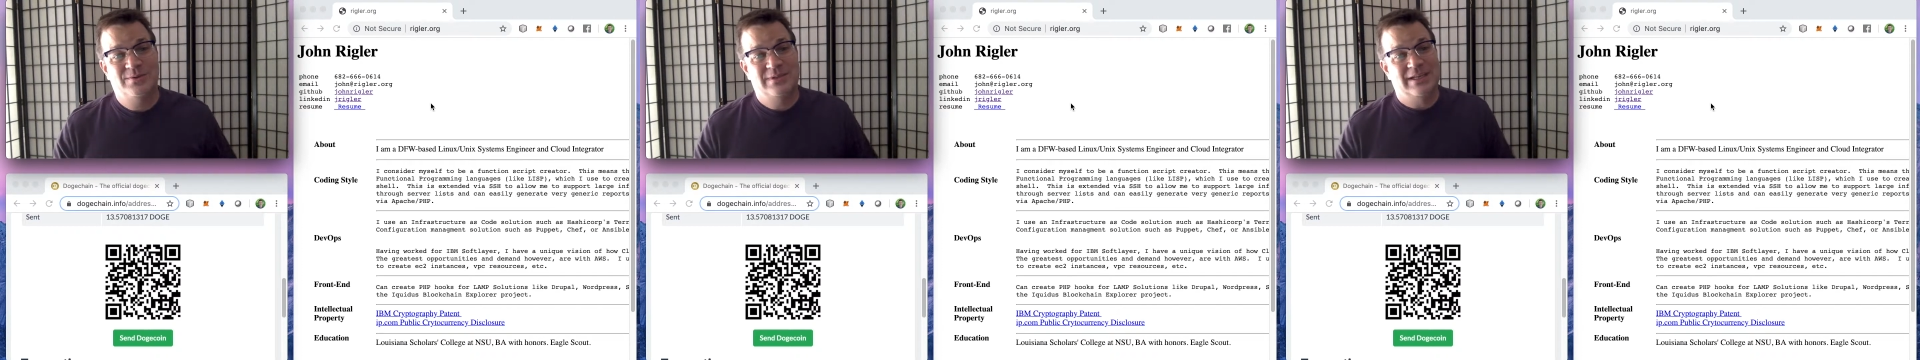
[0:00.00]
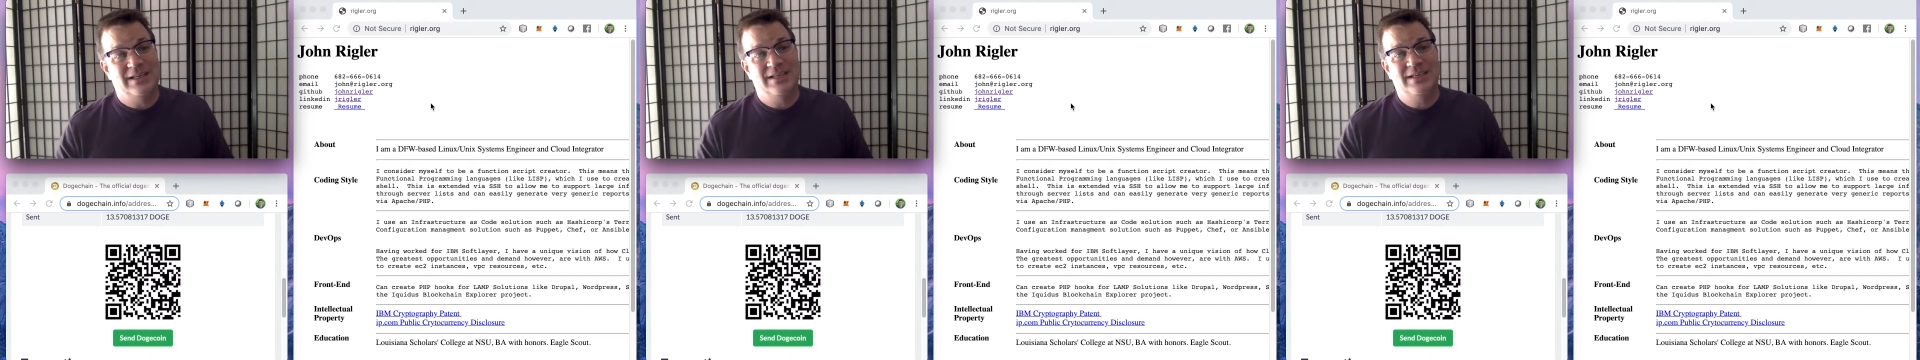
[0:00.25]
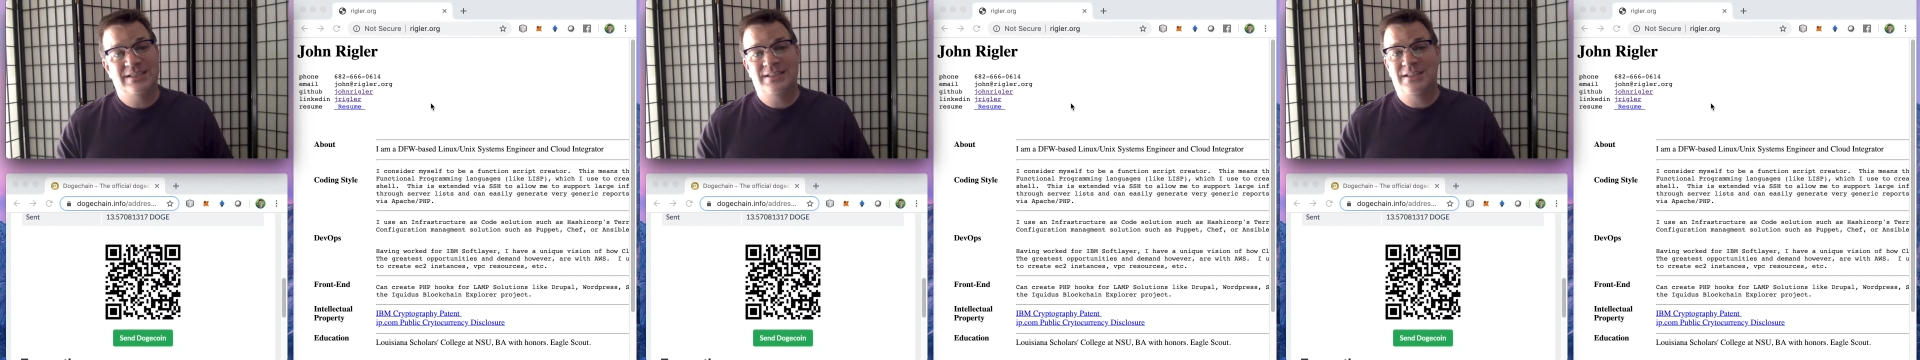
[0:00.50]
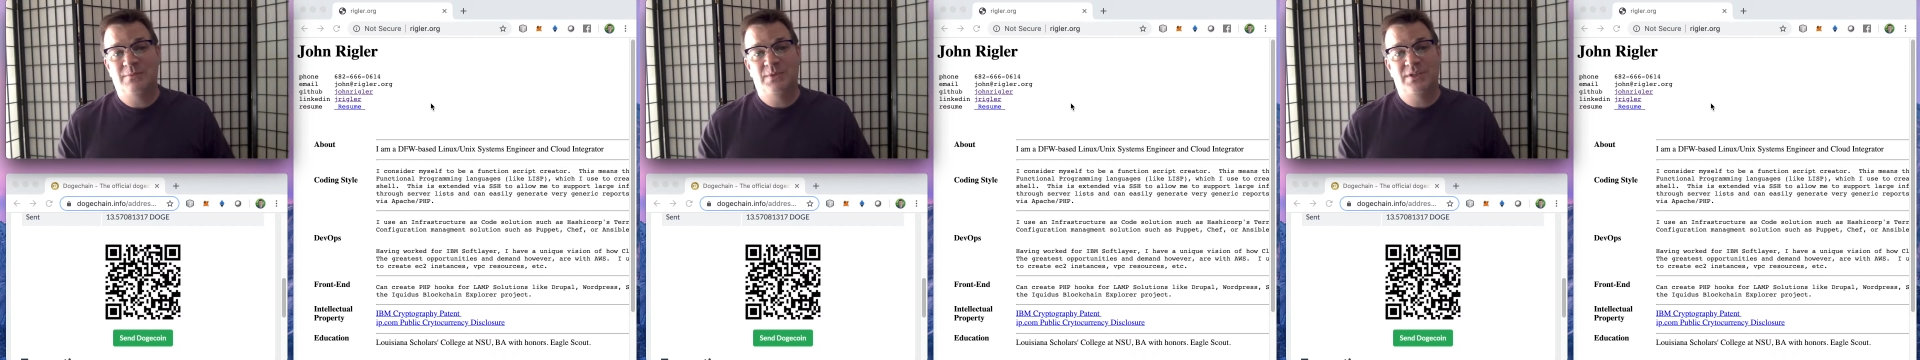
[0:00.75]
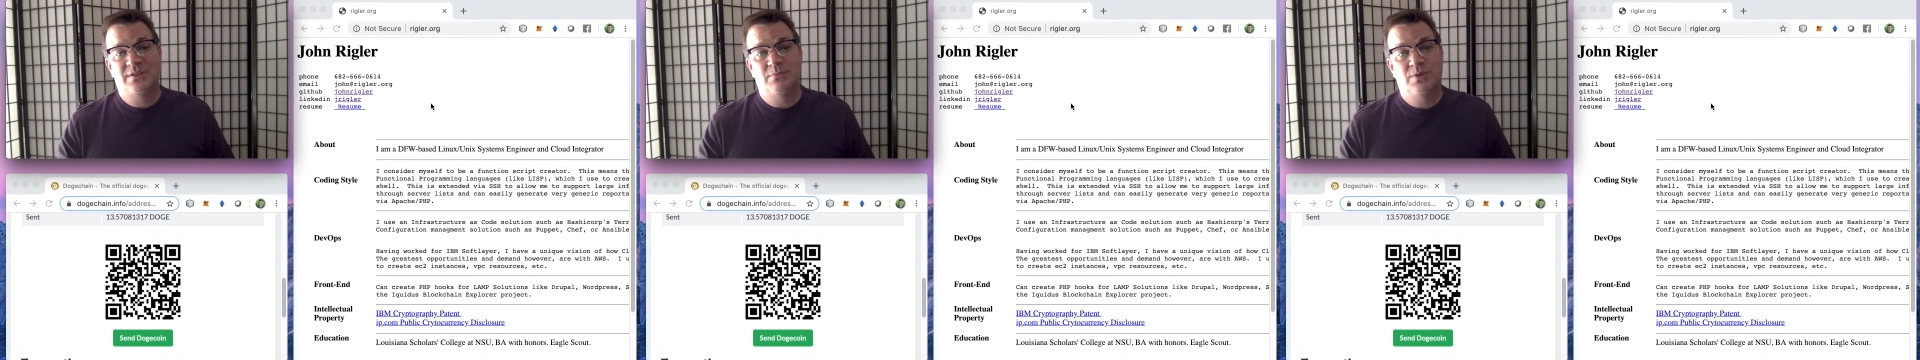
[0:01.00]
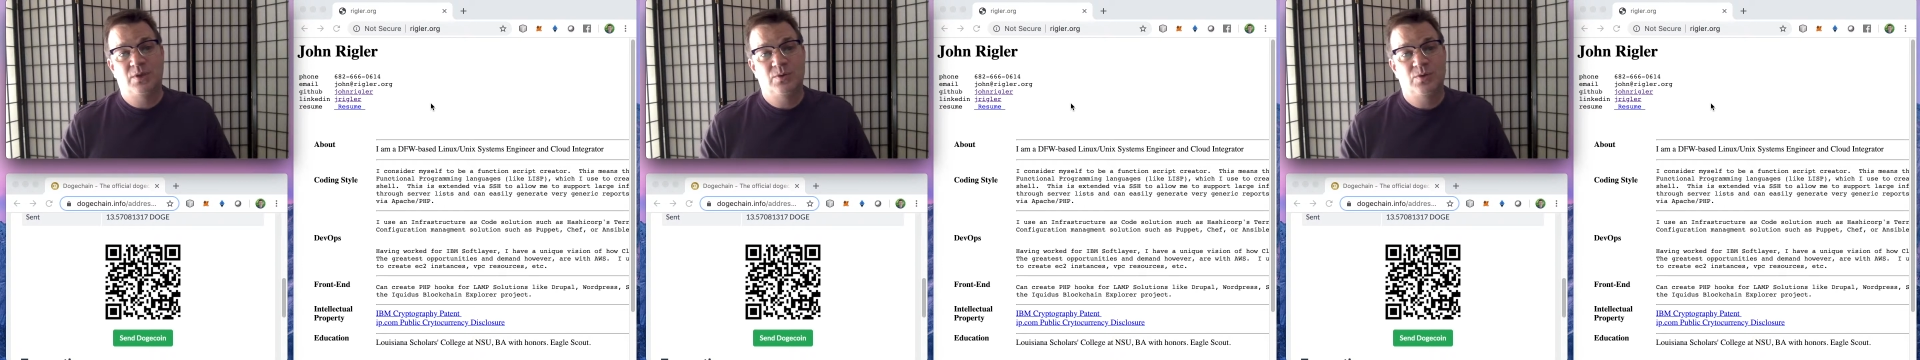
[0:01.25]
click and send me some
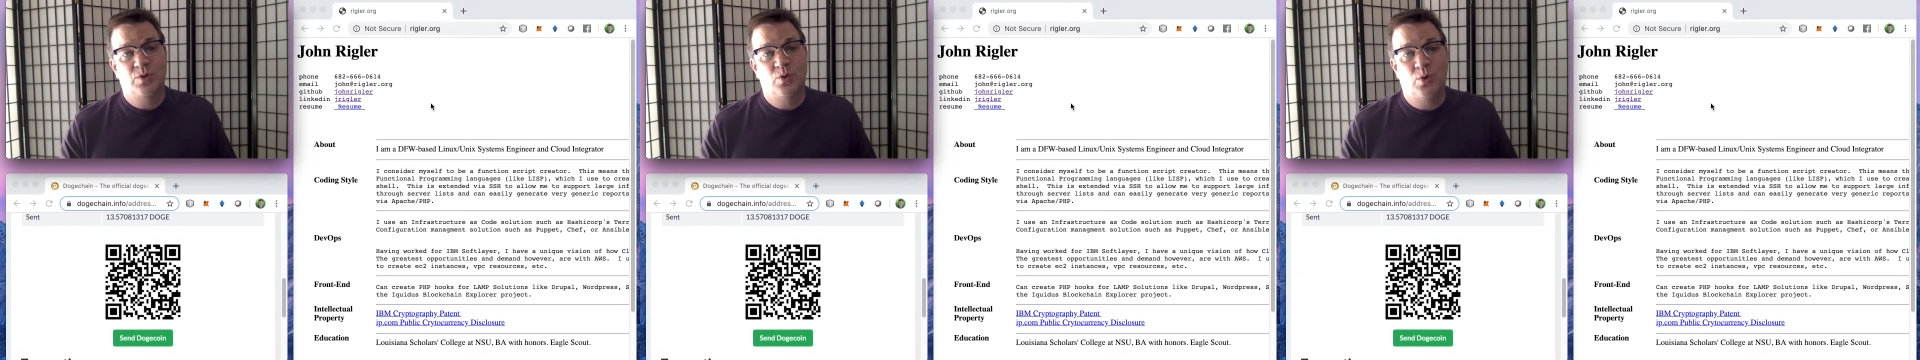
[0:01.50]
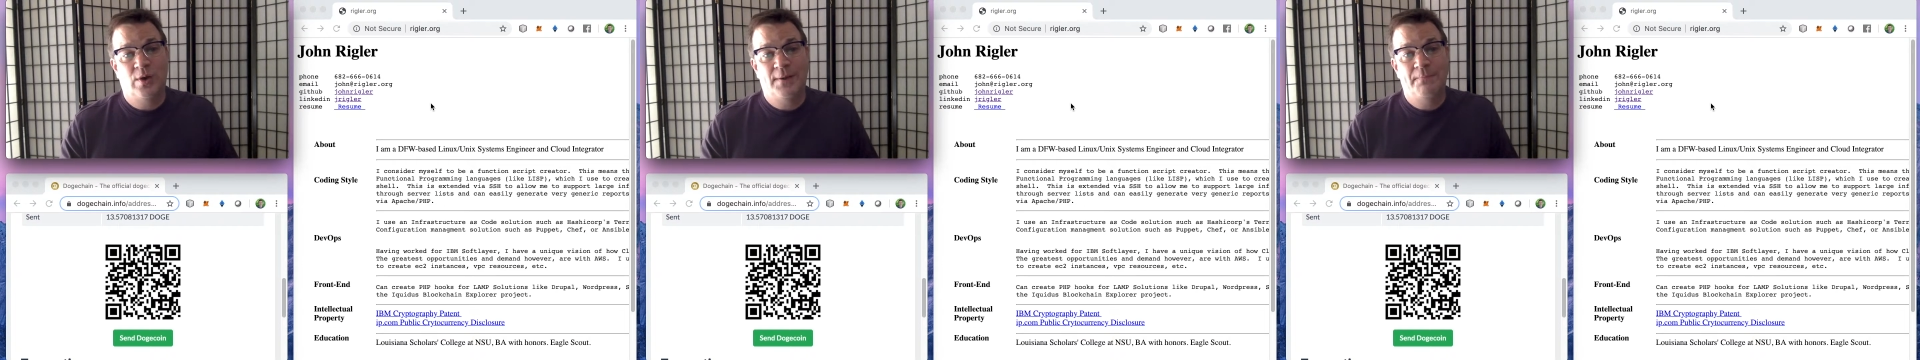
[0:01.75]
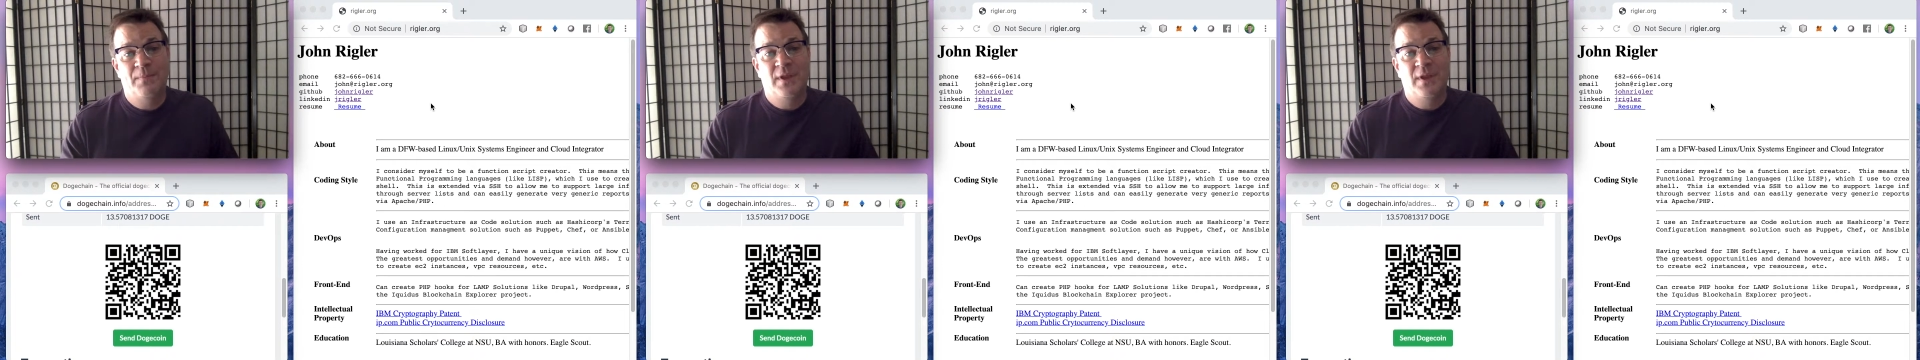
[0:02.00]
Dogecoin.